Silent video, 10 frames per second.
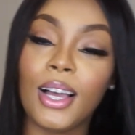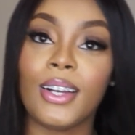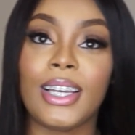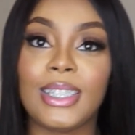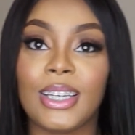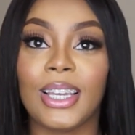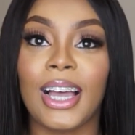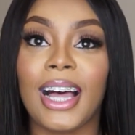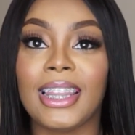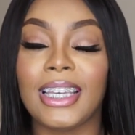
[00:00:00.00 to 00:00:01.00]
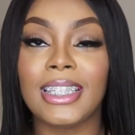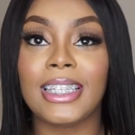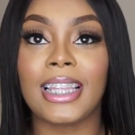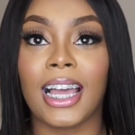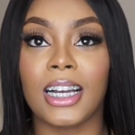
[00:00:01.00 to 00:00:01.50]
okay so y'all this
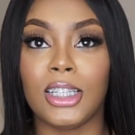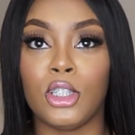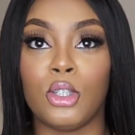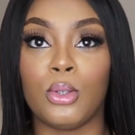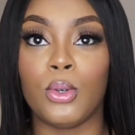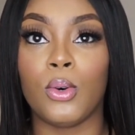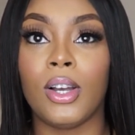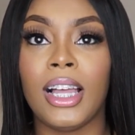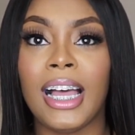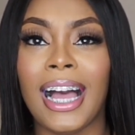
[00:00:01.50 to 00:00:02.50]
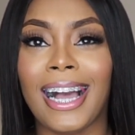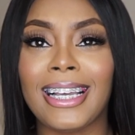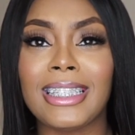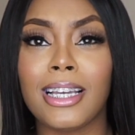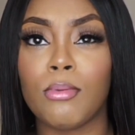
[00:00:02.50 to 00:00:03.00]
is like a little i
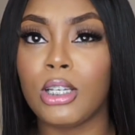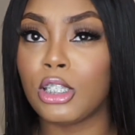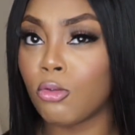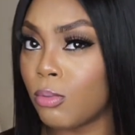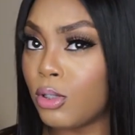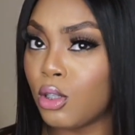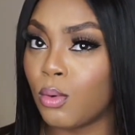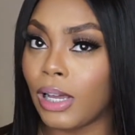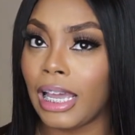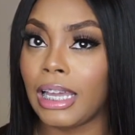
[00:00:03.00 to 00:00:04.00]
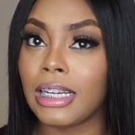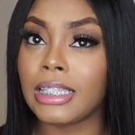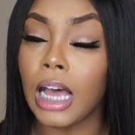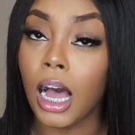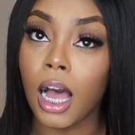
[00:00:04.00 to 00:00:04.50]
guess it could be a swimsuit and a
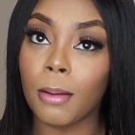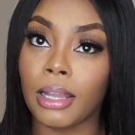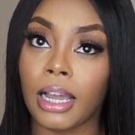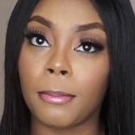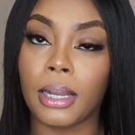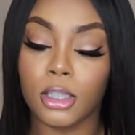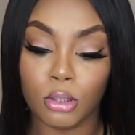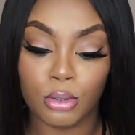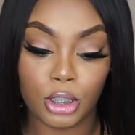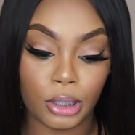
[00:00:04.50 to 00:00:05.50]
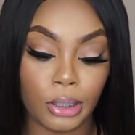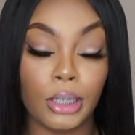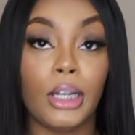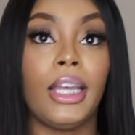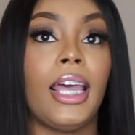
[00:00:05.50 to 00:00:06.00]
top like i'm not too sure
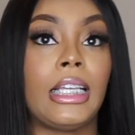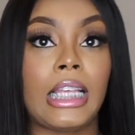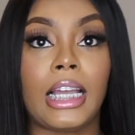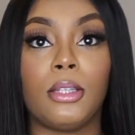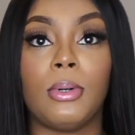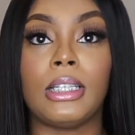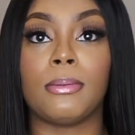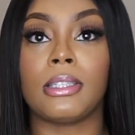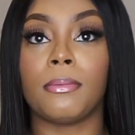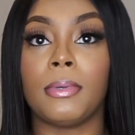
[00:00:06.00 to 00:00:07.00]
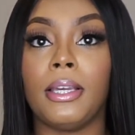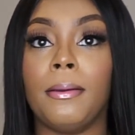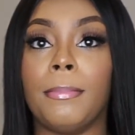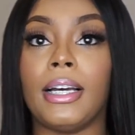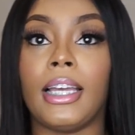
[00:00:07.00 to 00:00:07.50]
exactly what it's supposed to
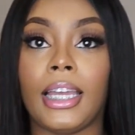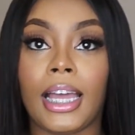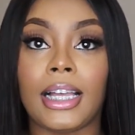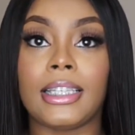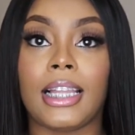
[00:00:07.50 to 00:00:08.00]
be but it has